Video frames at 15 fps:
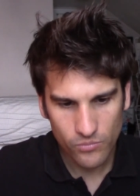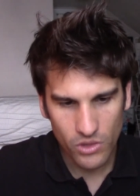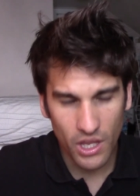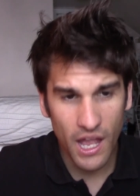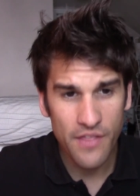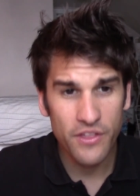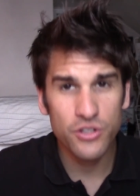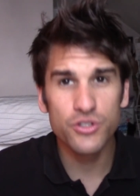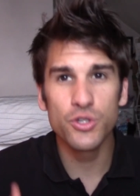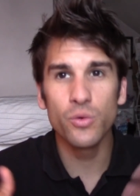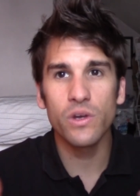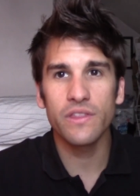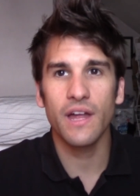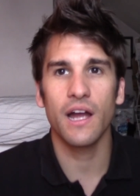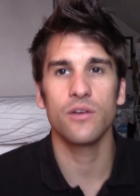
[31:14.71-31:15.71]
And then
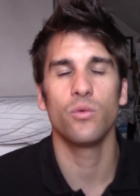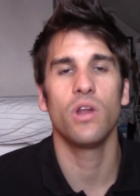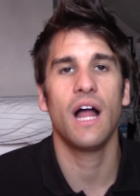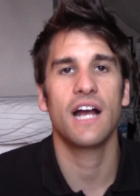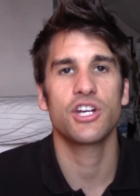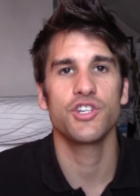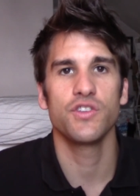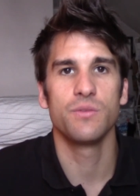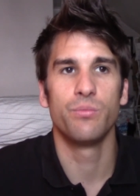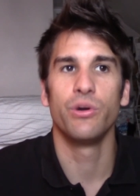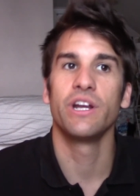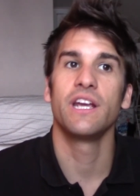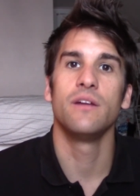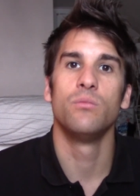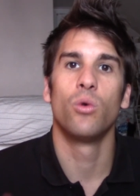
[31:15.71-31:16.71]
doing that will actually
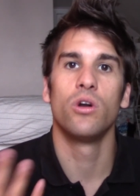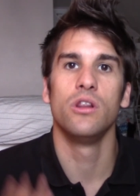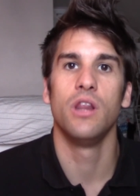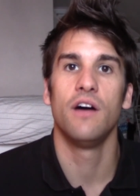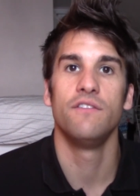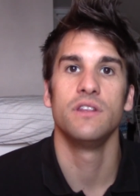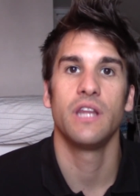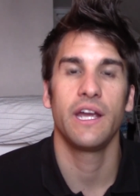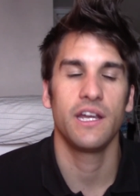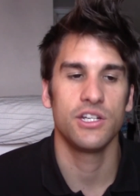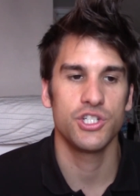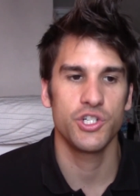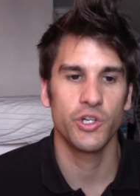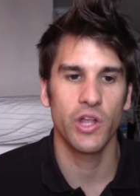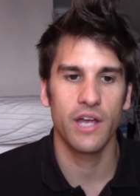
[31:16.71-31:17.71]
bring in more love and light
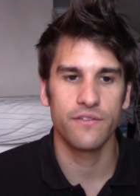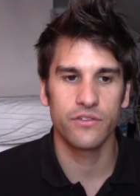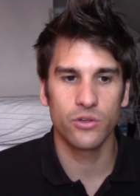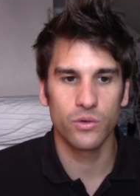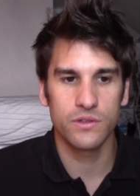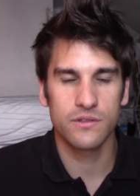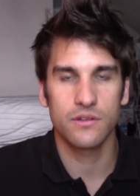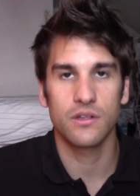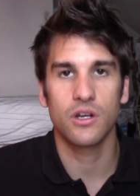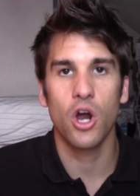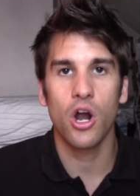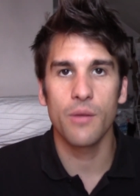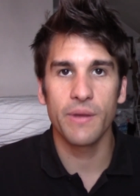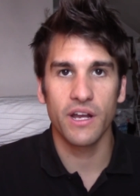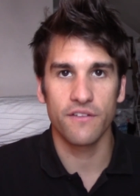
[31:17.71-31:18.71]
into your life. So it's the
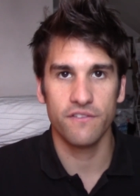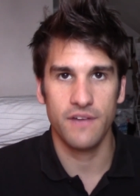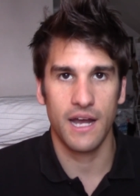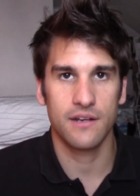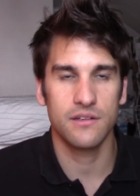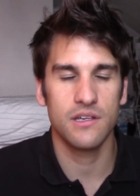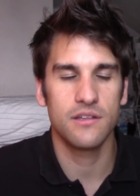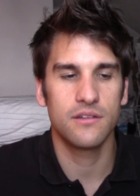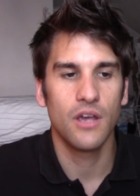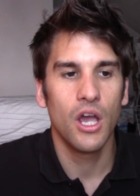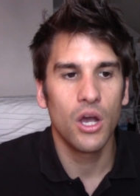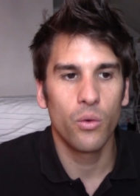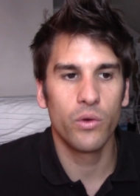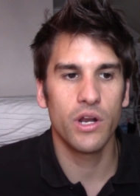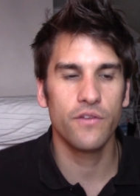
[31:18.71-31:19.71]
karmic effect. It's
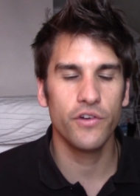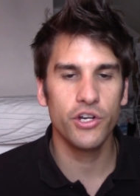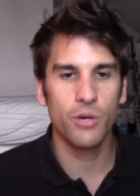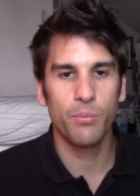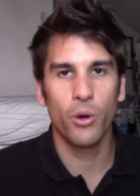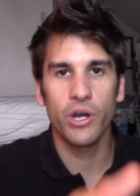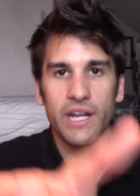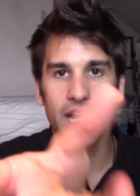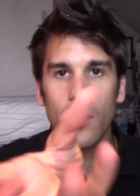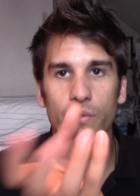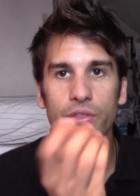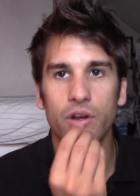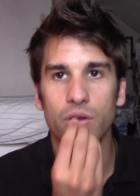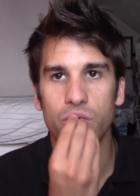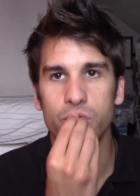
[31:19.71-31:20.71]
whatever you're putting out
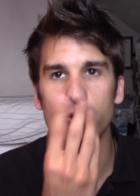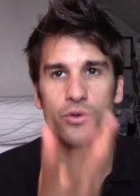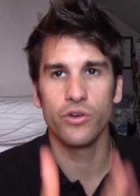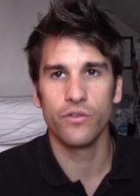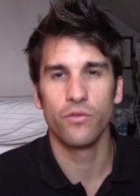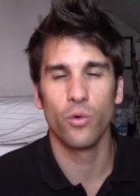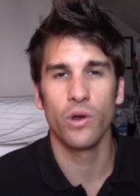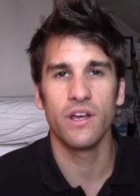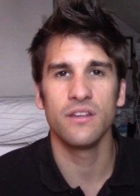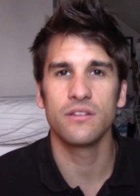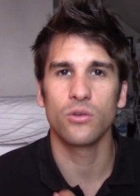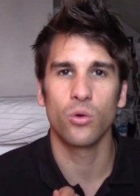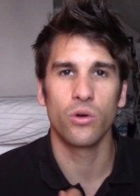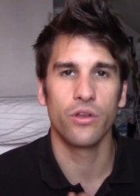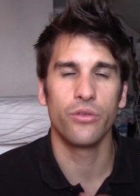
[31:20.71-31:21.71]
there through your voice
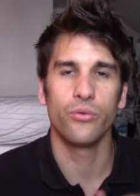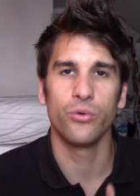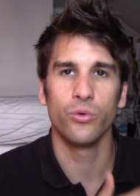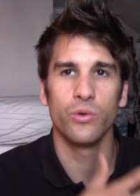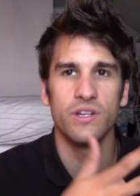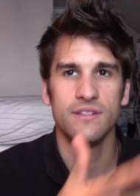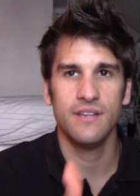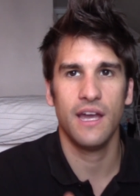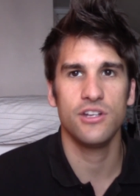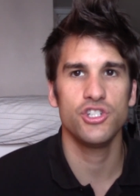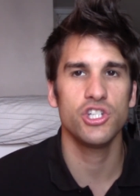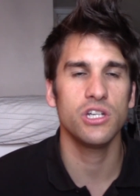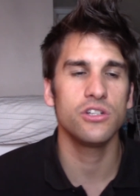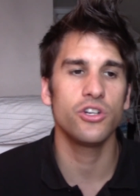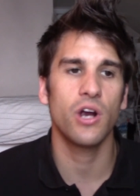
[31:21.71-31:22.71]
or through
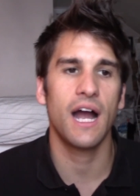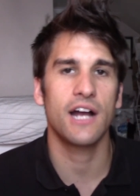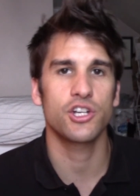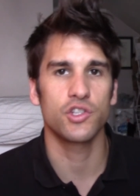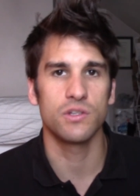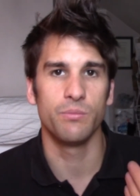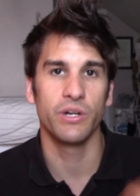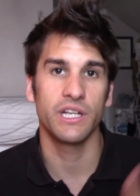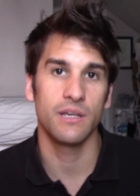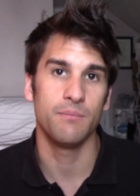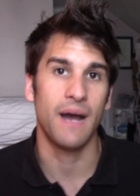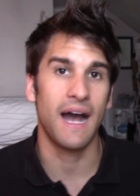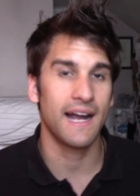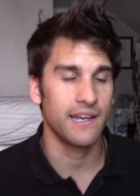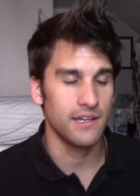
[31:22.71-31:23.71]
intention, you're actually bringing
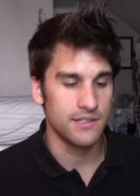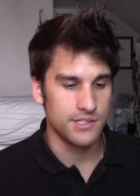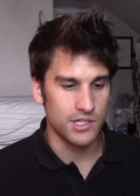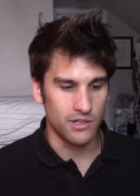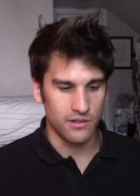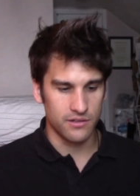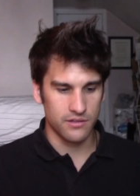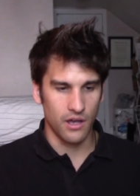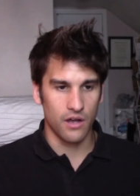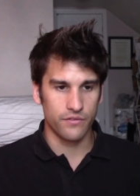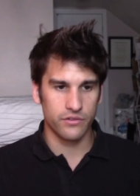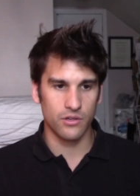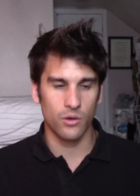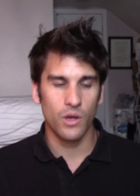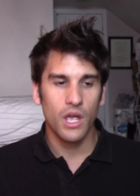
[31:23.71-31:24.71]
back into yourself.
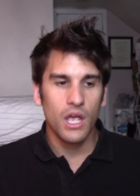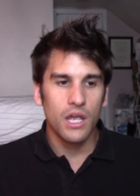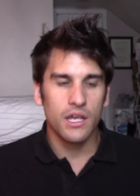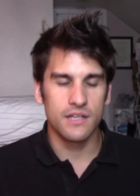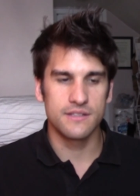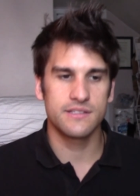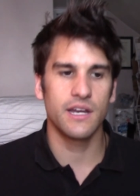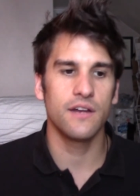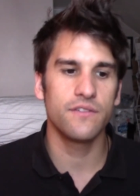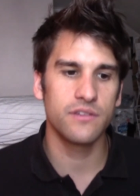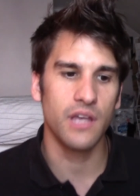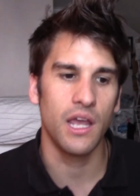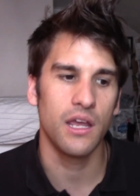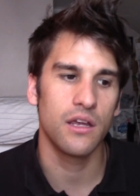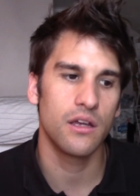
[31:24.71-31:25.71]
So instead of
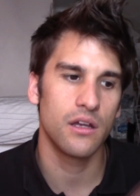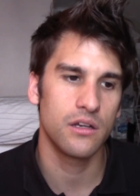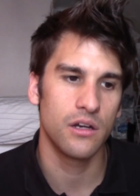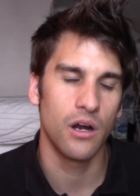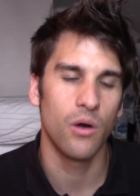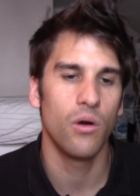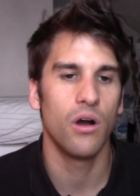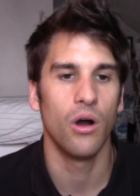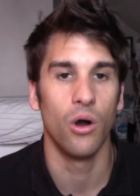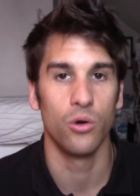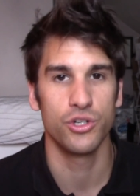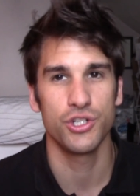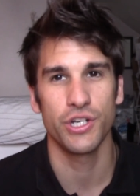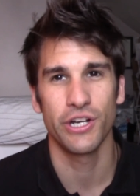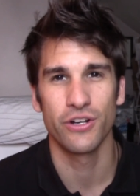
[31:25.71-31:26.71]
saying, oh,
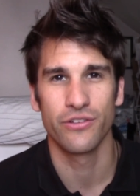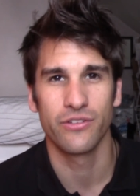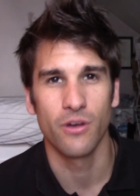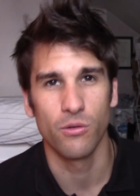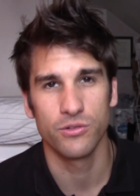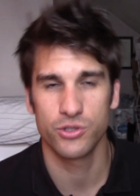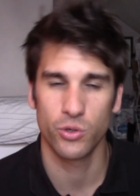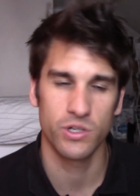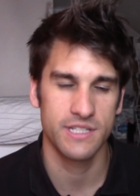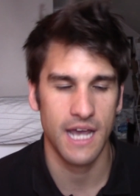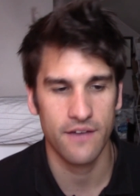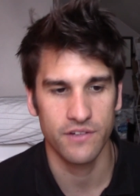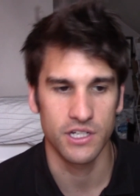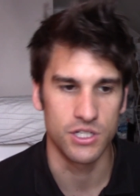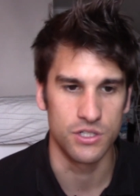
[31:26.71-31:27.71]
did you hear so-and-so is
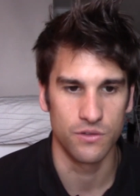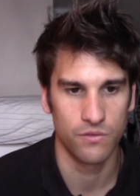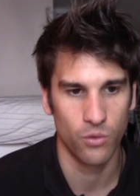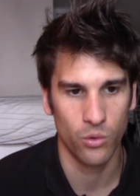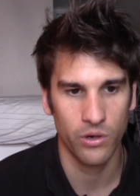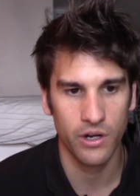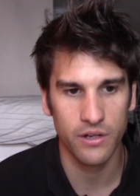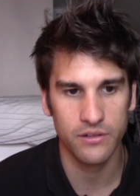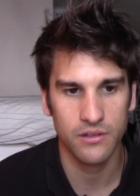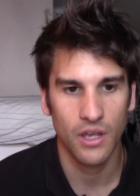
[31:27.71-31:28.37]
having a divorce?